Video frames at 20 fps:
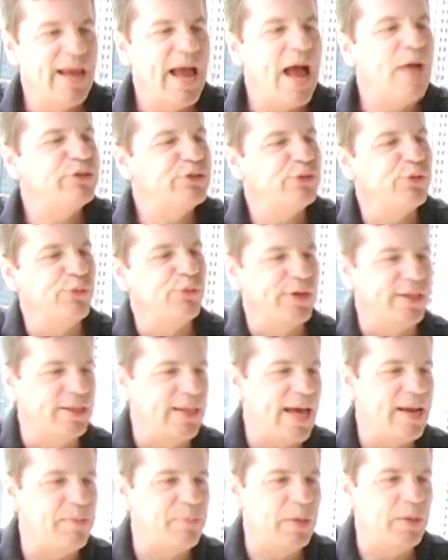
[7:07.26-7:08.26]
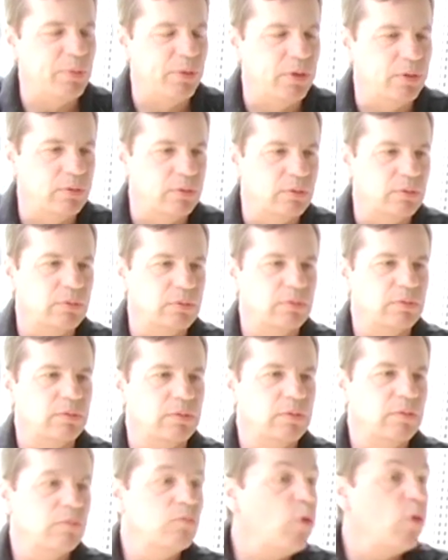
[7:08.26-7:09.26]
what a lot of people,
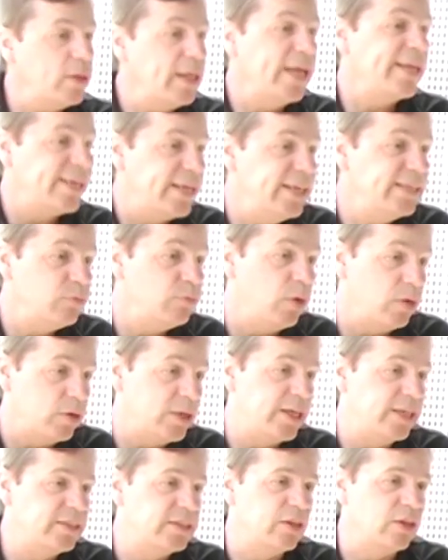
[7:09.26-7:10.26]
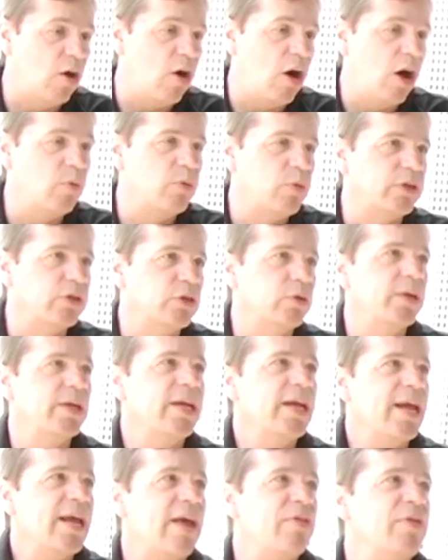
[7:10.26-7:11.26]
well, like what Kids in the Hall were doing.
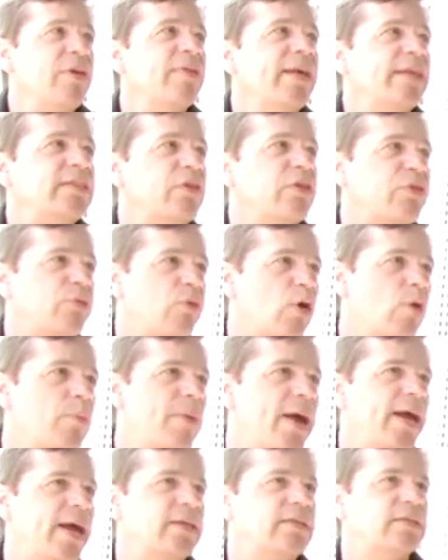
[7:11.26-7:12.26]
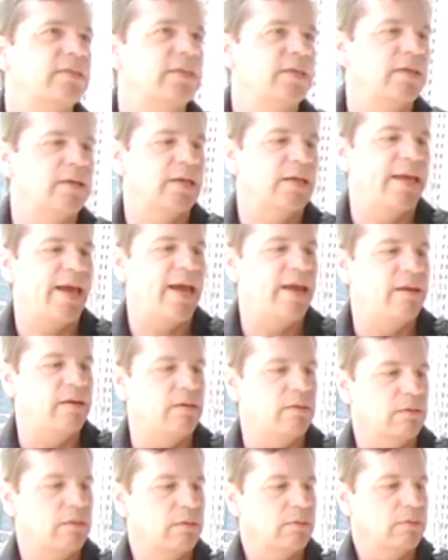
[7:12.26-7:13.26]
I think that's a throwback to,
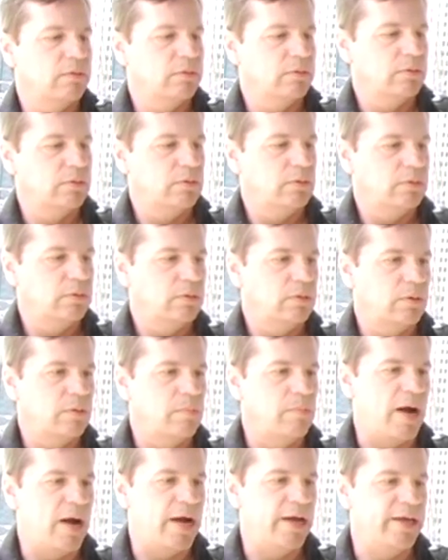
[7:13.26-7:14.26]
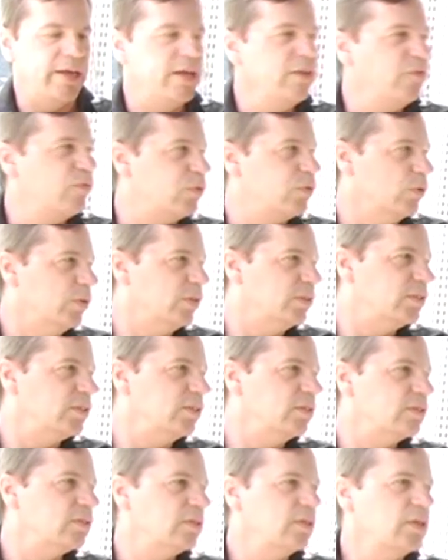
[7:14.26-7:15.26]
again, my
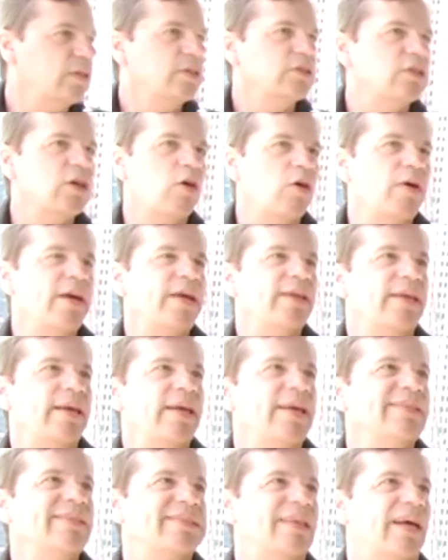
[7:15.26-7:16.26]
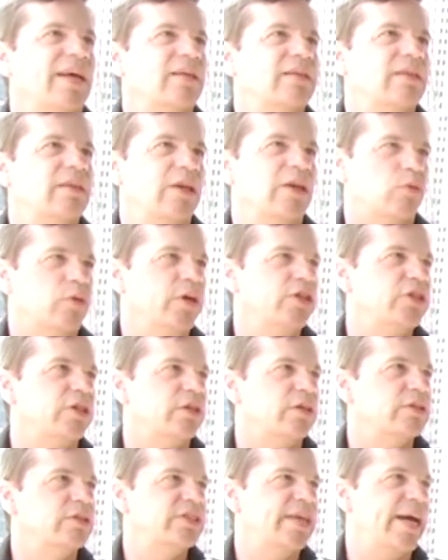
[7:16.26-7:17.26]
influences. So it is like the
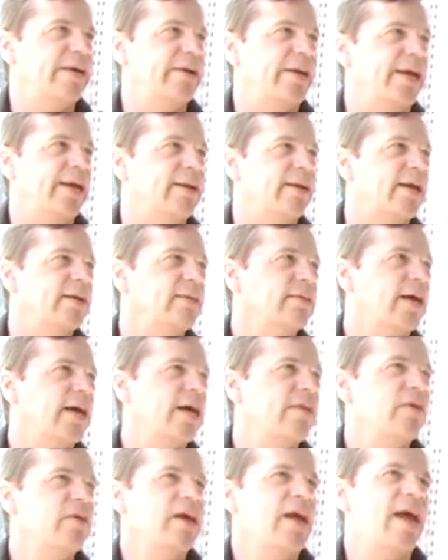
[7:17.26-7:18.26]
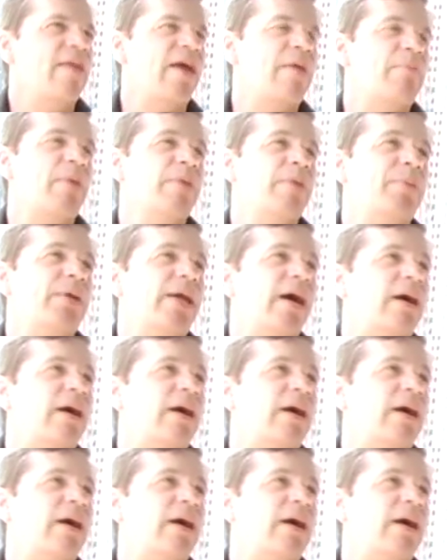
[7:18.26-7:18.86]
original Saturday Night Live, and that might be